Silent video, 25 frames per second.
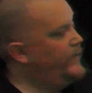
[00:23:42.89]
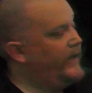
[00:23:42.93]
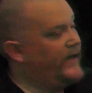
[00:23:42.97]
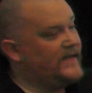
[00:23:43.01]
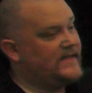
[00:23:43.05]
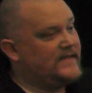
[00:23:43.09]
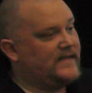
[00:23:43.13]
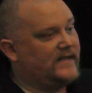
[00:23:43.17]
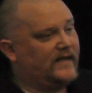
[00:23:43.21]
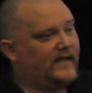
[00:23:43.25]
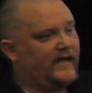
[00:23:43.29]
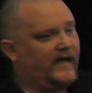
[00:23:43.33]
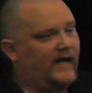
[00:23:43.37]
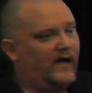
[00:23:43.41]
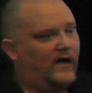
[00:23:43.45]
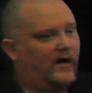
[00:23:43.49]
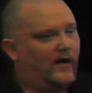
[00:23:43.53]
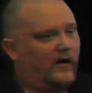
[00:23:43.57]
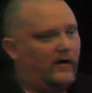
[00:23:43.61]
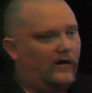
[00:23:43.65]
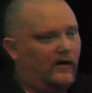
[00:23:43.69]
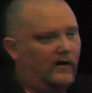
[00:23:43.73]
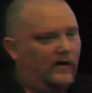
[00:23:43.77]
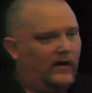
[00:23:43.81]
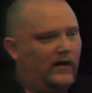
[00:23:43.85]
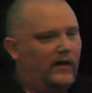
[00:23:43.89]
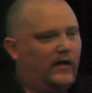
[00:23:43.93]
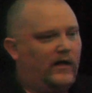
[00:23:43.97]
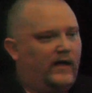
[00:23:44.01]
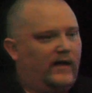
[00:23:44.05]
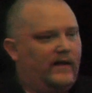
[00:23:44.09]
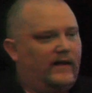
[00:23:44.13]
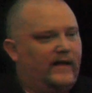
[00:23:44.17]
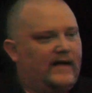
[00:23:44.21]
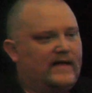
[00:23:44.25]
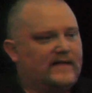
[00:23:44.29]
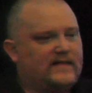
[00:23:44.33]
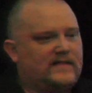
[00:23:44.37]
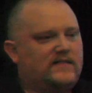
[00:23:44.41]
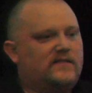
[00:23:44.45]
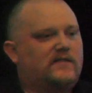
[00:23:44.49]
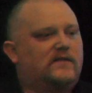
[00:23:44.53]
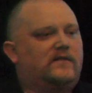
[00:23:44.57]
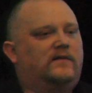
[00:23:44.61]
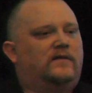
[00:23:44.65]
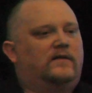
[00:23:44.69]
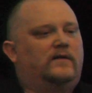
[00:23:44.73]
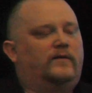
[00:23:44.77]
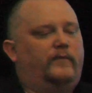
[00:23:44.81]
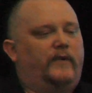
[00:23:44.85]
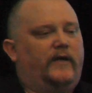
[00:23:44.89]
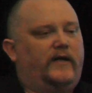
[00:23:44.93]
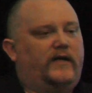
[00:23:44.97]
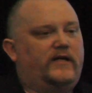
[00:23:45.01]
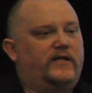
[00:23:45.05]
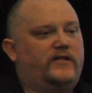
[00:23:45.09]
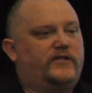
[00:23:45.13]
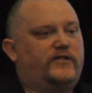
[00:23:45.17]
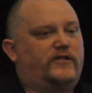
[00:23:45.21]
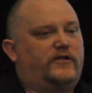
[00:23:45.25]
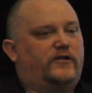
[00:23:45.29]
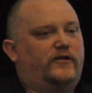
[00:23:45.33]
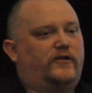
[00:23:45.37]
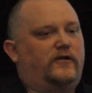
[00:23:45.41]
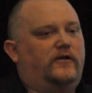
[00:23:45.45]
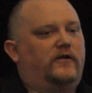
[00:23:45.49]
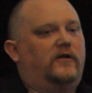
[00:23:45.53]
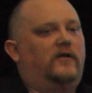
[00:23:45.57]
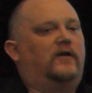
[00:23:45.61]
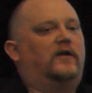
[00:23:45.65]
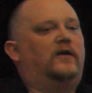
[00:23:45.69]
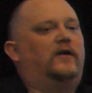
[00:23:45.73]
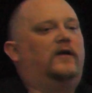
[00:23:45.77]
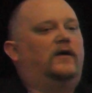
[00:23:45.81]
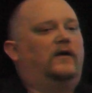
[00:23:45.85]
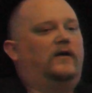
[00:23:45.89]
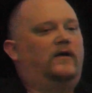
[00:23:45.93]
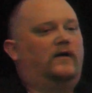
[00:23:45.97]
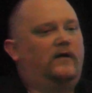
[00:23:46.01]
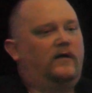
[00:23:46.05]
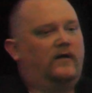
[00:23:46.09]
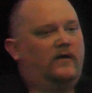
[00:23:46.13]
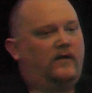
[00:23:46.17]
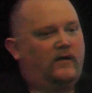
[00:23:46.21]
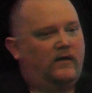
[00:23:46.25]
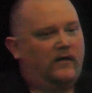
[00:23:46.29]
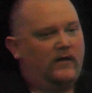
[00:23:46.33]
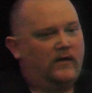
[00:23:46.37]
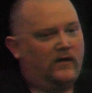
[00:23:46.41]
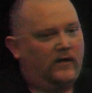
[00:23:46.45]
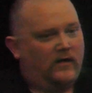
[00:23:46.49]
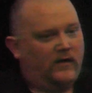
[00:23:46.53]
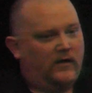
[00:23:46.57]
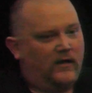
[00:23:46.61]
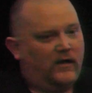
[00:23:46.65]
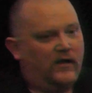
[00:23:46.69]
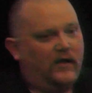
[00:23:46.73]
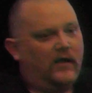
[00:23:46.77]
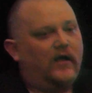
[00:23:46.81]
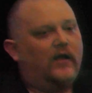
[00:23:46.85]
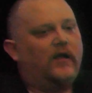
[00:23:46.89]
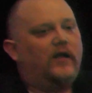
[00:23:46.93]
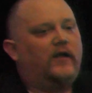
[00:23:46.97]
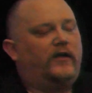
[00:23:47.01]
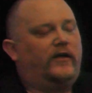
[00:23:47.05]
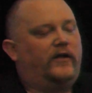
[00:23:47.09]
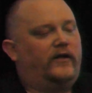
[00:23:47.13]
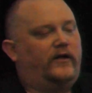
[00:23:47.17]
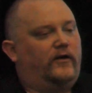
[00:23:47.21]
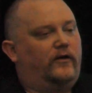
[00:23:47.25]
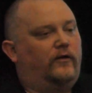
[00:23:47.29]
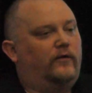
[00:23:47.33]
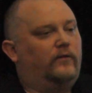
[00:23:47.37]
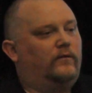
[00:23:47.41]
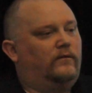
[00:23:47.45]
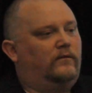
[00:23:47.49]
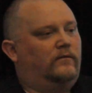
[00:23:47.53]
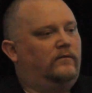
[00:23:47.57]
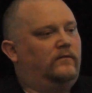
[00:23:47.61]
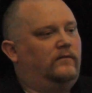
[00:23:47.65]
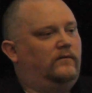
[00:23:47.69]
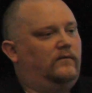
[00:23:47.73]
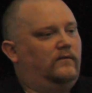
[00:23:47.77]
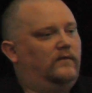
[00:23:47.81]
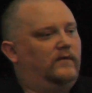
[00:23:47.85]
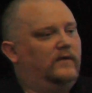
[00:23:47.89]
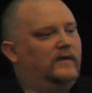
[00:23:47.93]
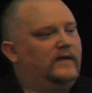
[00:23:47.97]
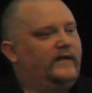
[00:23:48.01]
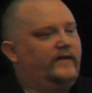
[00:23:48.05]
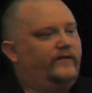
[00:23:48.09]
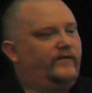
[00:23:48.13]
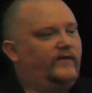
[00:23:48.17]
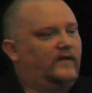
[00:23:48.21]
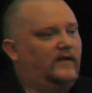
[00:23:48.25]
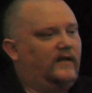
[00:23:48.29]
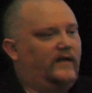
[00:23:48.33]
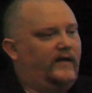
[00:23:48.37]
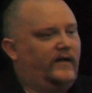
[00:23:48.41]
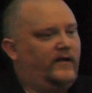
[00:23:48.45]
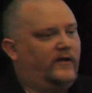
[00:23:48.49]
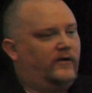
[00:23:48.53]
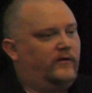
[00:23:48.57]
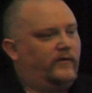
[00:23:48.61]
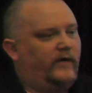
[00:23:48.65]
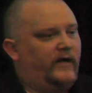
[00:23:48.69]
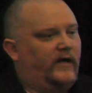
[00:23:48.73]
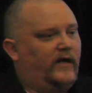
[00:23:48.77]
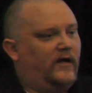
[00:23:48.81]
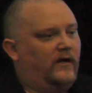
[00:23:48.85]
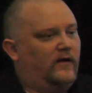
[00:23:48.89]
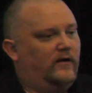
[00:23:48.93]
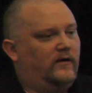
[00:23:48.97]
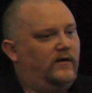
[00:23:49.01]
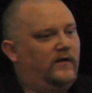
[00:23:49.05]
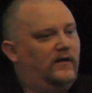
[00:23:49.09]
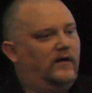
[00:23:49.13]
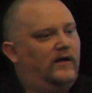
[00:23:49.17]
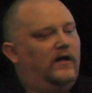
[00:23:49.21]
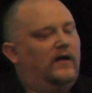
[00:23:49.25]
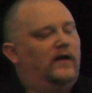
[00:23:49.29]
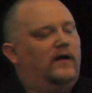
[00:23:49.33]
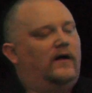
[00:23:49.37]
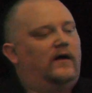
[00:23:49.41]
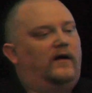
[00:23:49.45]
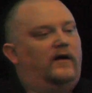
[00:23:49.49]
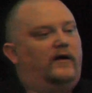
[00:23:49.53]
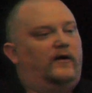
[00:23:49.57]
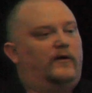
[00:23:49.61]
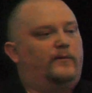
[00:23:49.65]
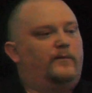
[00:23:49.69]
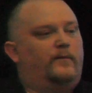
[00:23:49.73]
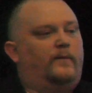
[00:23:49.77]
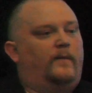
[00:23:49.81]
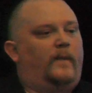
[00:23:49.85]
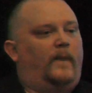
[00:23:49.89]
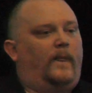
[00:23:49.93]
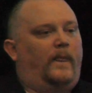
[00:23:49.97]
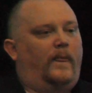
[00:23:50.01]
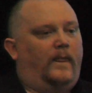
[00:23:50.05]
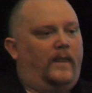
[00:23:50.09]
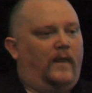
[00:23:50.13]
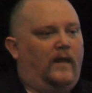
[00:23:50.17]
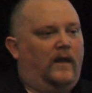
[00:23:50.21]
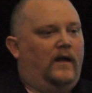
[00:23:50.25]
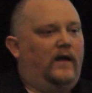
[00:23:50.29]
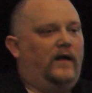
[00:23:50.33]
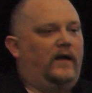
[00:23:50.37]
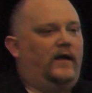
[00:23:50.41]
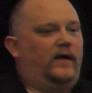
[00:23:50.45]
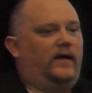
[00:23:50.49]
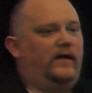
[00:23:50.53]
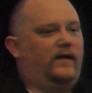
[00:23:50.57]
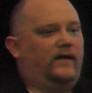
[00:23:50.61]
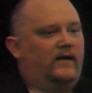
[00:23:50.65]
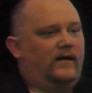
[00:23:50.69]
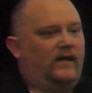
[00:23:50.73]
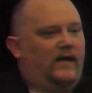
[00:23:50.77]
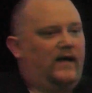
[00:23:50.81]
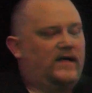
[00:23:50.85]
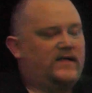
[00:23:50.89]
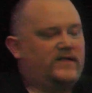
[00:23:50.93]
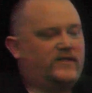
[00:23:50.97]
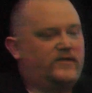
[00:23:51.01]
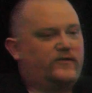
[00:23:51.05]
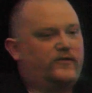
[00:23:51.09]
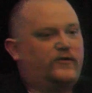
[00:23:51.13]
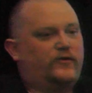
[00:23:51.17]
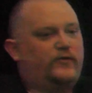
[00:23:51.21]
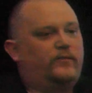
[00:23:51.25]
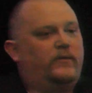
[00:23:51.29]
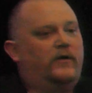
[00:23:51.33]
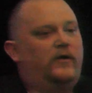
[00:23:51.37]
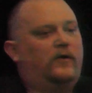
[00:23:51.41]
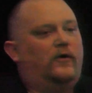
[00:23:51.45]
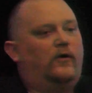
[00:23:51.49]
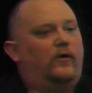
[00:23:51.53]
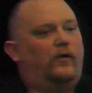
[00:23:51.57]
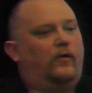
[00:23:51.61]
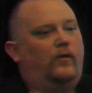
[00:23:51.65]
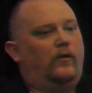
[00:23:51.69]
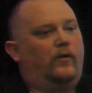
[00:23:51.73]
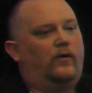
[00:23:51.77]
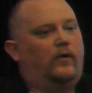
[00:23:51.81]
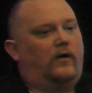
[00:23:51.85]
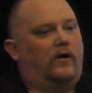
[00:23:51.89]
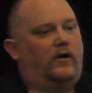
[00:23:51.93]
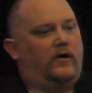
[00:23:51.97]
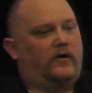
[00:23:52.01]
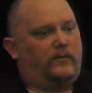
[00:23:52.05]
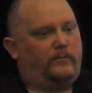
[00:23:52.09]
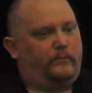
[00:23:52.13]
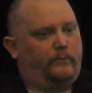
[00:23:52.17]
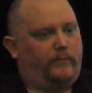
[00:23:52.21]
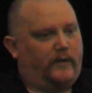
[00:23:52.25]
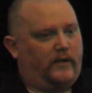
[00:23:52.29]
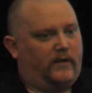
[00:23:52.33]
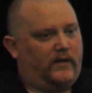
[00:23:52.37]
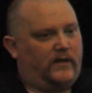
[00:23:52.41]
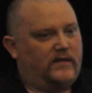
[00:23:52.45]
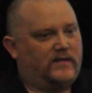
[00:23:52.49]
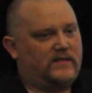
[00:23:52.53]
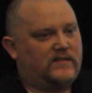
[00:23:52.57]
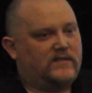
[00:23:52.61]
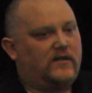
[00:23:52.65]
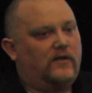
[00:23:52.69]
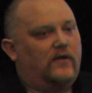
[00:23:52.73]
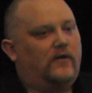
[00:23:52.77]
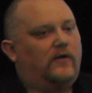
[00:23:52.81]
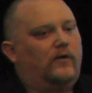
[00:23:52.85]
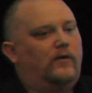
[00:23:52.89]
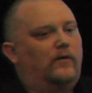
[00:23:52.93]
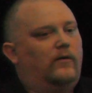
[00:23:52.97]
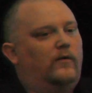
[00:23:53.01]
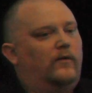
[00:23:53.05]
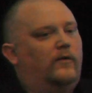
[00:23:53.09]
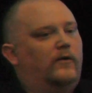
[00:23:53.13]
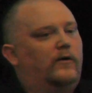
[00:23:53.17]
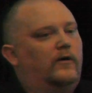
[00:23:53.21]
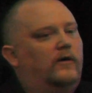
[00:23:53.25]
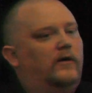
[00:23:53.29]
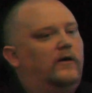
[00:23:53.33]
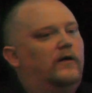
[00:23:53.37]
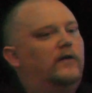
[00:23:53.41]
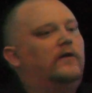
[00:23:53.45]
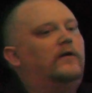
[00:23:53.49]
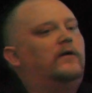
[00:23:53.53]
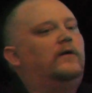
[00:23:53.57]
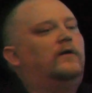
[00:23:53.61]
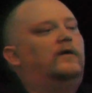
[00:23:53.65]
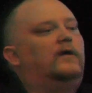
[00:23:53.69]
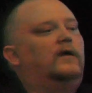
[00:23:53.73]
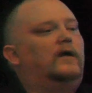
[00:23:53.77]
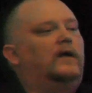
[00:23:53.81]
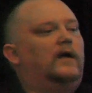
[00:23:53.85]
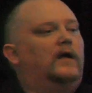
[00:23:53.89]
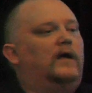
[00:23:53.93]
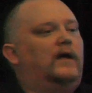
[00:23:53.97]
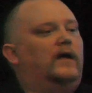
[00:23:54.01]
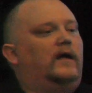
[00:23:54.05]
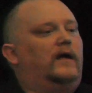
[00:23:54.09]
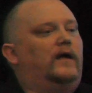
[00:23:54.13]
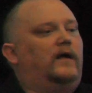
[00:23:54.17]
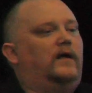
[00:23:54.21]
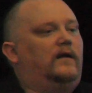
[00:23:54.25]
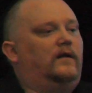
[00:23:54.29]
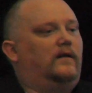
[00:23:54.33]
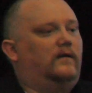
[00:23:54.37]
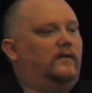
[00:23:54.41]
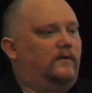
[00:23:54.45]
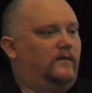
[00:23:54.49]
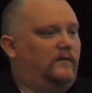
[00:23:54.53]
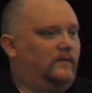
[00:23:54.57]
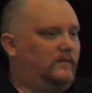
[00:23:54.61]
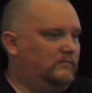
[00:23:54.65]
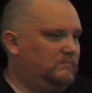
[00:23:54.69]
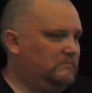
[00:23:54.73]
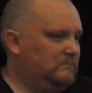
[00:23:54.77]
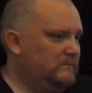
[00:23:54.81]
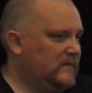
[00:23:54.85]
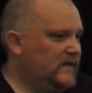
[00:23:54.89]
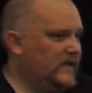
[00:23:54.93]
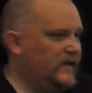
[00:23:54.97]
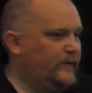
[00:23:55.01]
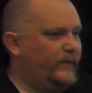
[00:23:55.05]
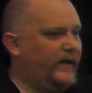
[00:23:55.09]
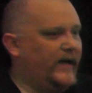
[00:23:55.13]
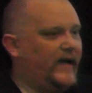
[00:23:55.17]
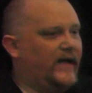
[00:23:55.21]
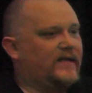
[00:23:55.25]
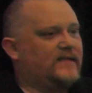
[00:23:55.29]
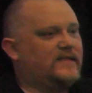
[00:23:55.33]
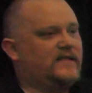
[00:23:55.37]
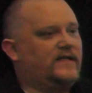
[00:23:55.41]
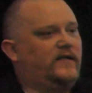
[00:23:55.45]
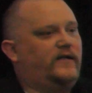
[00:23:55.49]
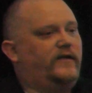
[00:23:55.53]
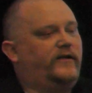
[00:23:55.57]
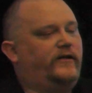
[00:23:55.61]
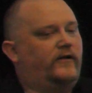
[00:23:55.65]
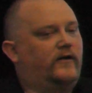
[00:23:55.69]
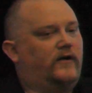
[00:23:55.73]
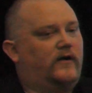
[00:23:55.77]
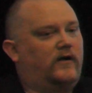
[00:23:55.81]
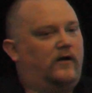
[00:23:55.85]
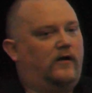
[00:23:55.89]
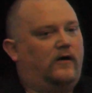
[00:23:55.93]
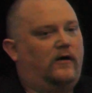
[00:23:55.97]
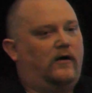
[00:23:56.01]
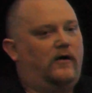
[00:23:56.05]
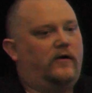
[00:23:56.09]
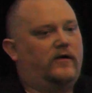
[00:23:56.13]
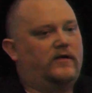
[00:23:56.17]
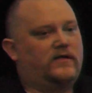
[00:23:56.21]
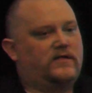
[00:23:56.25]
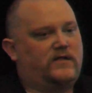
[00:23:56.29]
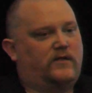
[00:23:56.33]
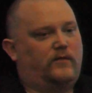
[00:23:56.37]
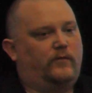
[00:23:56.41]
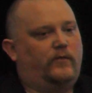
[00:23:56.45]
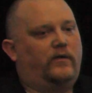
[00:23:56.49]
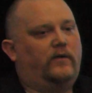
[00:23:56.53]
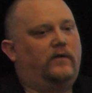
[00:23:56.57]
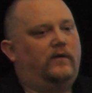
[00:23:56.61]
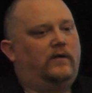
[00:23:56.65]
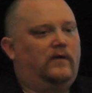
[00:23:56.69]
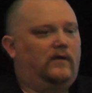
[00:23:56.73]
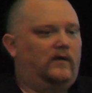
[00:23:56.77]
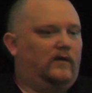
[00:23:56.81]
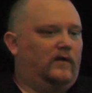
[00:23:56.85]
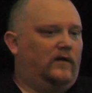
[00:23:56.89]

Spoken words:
basic care, and that's making sure you don't leave it laying around in the classroom or on a bus or in the back seat of your car and someone